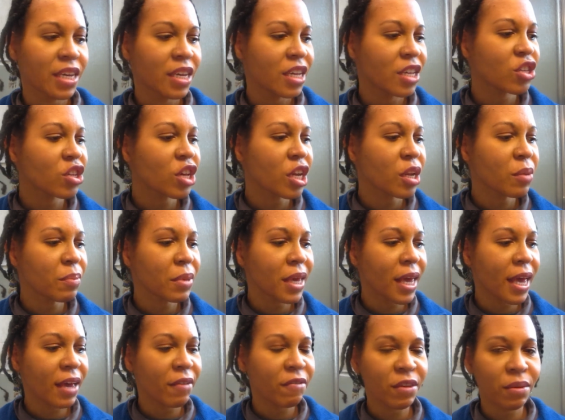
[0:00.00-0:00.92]
it's going to be
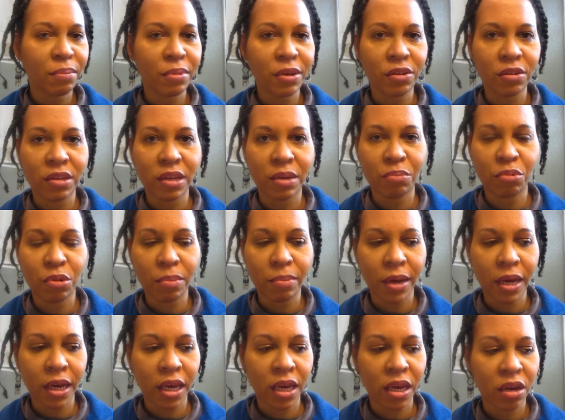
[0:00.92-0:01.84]
heavy buildup on
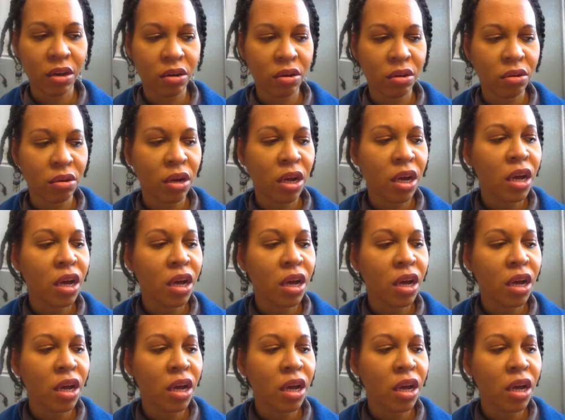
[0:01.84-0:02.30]
my hair.